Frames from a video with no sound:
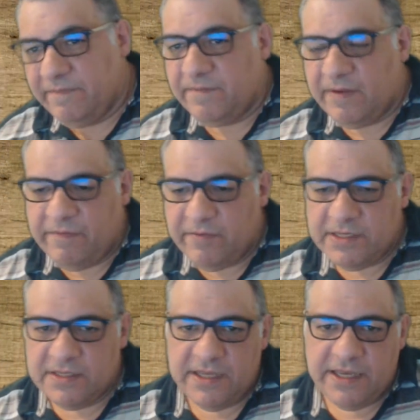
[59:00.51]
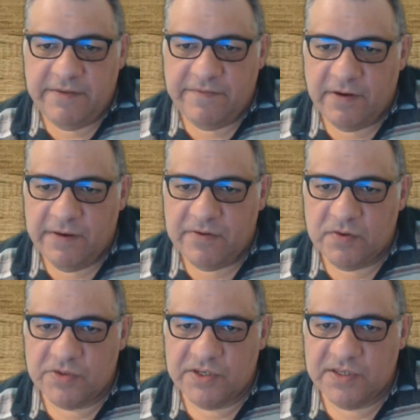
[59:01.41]
avoided the e5
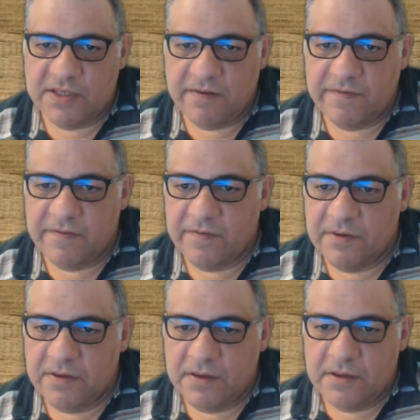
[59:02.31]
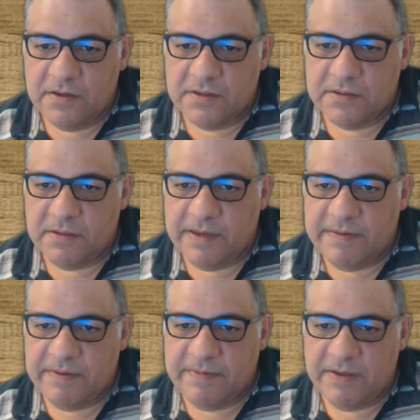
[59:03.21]
torture stuff, so I'm
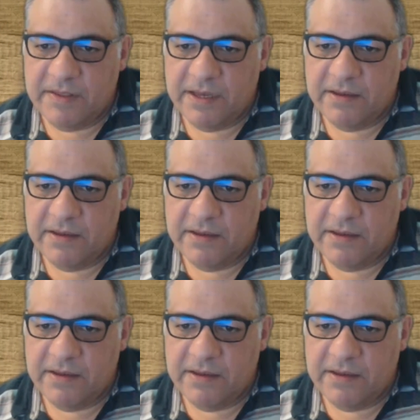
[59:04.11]
happy about that.